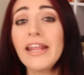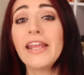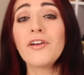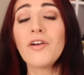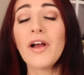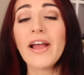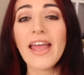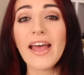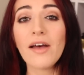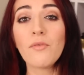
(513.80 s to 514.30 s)
here
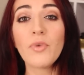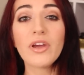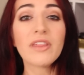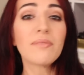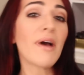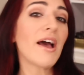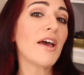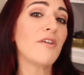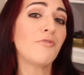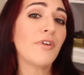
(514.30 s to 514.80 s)
I am with
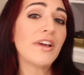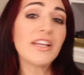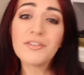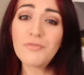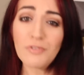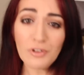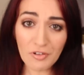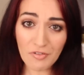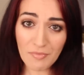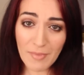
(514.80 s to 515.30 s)
my face
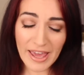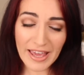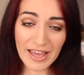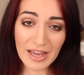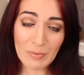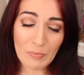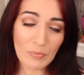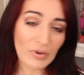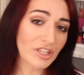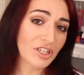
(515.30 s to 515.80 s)
full of
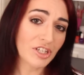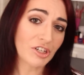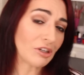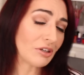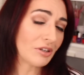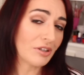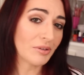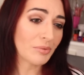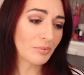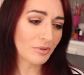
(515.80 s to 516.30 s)
makeup, which
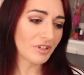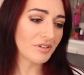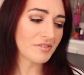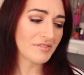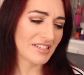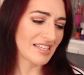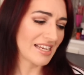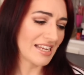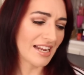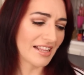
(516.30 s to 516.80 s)
you would have
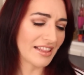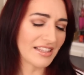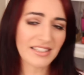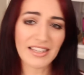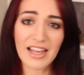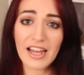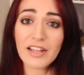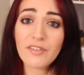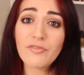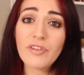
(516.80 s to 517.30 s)
seen at the
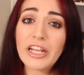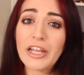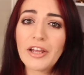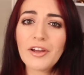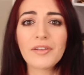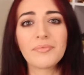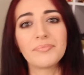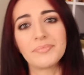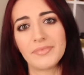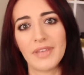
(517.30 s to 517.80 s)
start of the
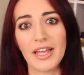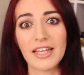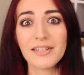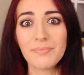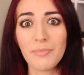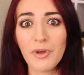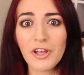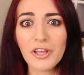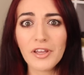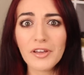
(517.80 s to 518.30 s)
video, as
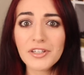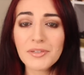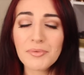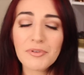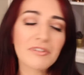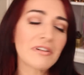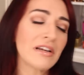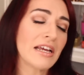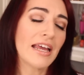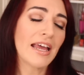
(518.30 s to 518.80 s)
per
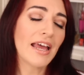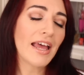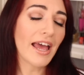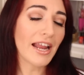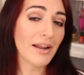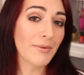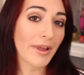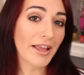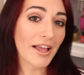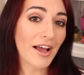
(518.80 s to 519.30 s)
usual.
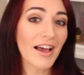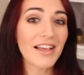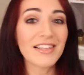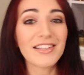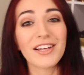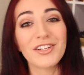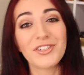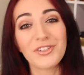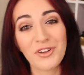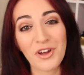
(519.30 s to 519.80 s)
Anyway guys,
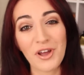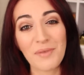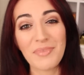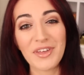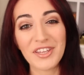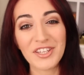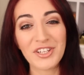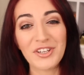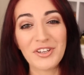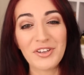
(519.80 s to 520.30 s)
I do hope
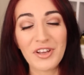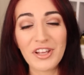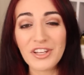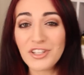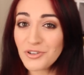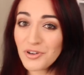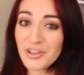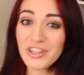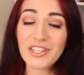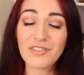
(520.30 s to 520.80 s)
that you
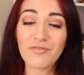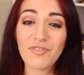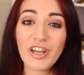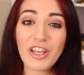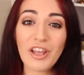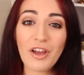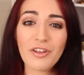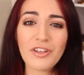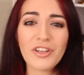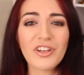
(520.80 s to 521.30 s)
enjoyed this
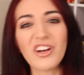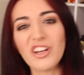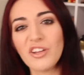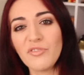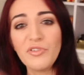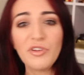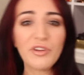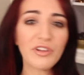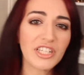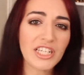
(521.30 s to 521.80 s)
video. You got a
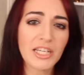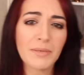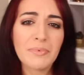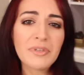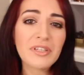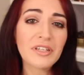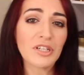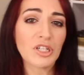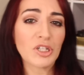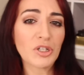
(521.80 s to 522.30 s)
few
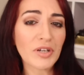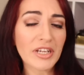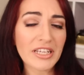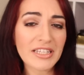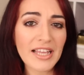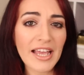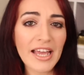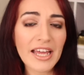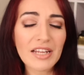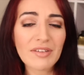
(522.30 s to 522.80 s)
tips and
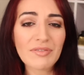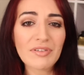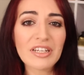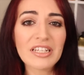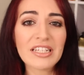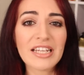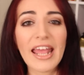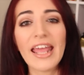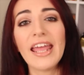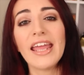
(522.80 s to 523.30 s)
tricks out of
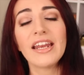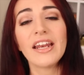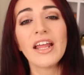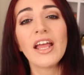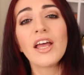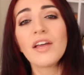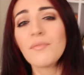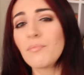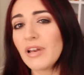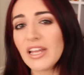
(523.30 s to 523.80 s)
it, and
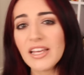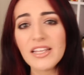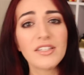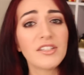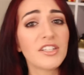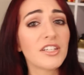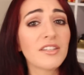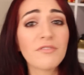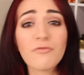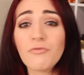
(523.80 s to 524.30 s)
please
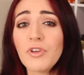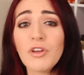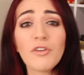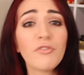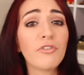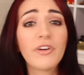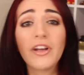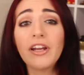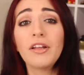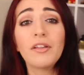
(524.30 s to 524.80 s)
just feel
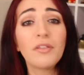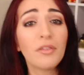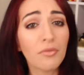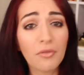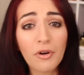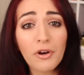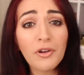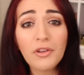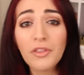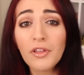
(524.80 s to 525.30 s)
free to
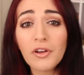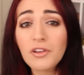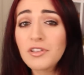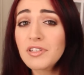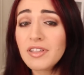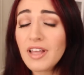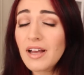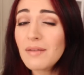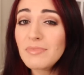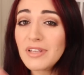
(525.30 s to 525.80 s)
throw those
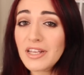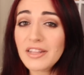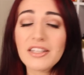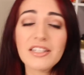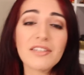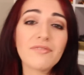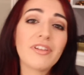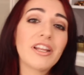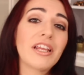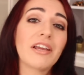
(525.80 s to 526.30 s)
thumbs at
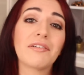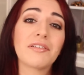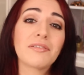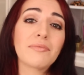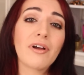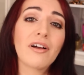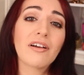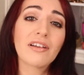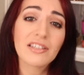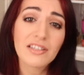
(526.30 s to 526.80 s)
this video as
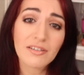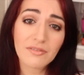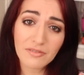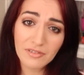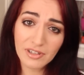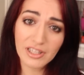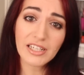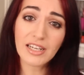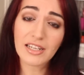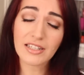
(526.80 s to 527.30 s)
well, because it
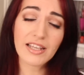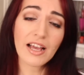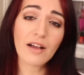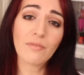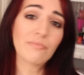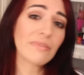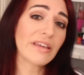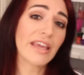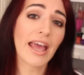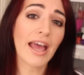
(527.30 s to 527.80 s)
really does
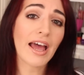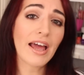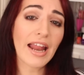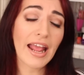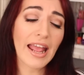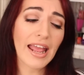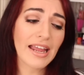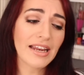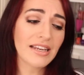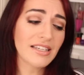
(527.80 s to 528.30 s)
help me out.
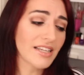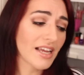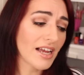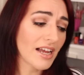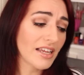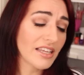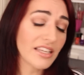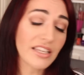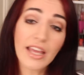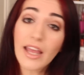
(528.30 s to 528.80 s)
And
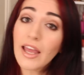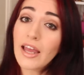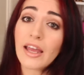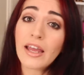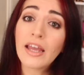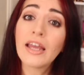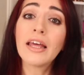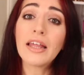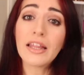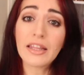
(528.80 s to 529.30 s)
yeah,
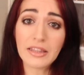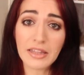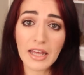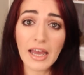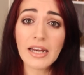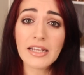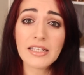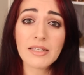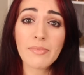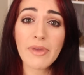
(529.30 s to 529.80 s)

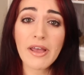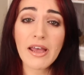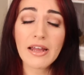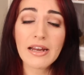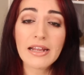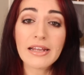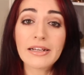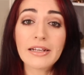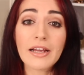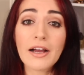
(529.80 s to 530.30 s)
that is about
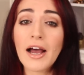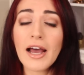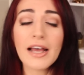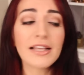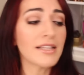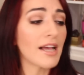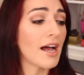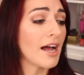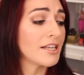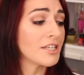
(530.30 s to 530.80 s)
it,
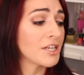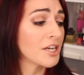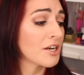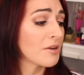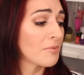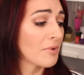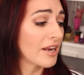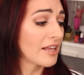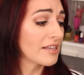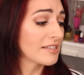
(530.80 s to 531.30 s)
guys. I don't
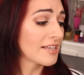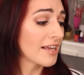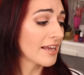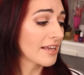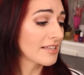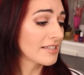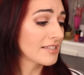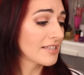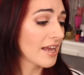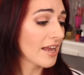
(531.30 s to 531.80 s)
know what else I
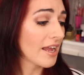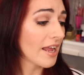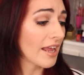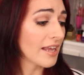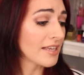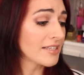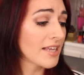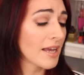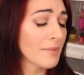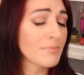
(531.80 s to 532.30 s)
can say
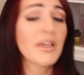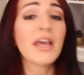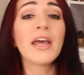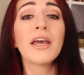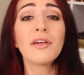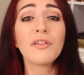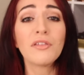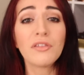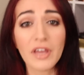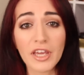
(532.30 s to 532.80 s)
except
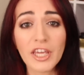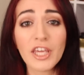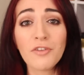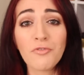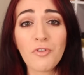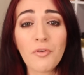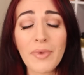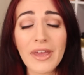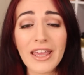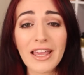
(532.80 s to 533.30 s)
thank you
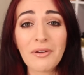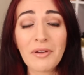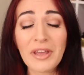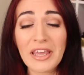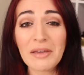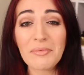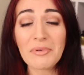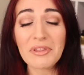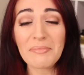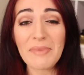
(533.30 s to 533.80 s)
for being
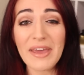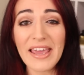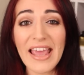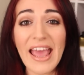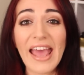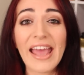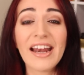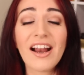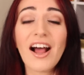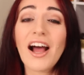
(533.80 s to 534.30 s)
here with me,
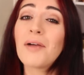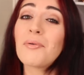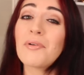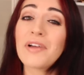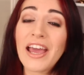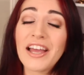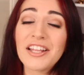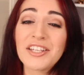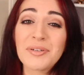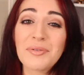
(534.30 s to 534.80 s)
and I will
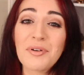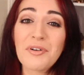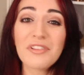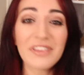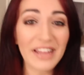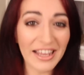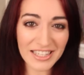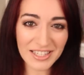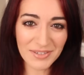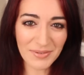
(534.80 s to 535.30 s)
catch you all
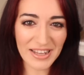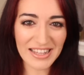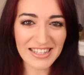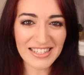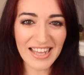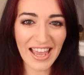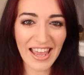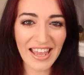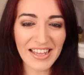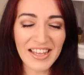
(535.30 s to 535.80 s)
next
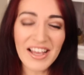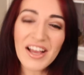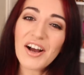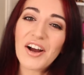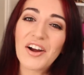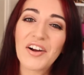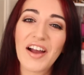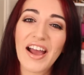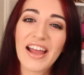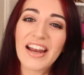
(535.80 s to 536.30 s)
Wednesday.
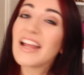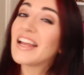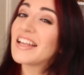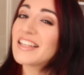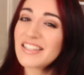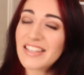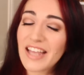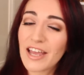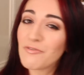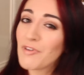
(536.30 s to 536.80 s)
All right,
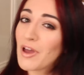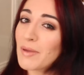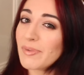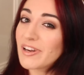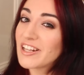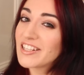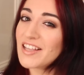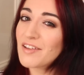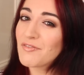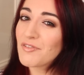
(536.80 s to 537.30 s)
stay
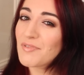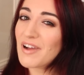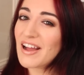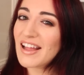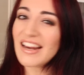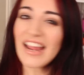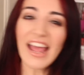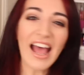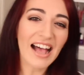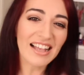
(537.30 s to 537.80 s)
fabulous,
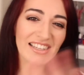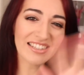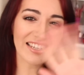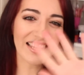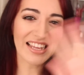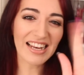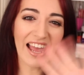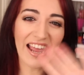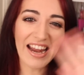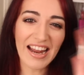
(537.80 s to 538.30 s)
everyone. I'll see
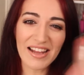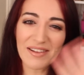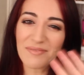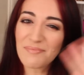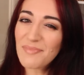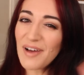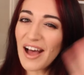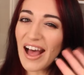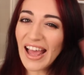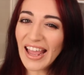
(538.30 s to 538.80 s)
you later.
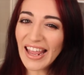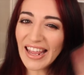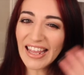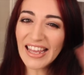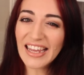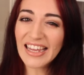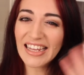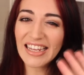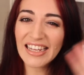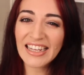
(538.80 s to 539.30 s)

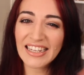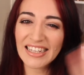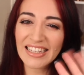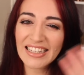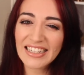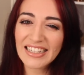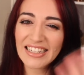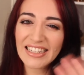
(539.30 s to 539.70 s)
Bye.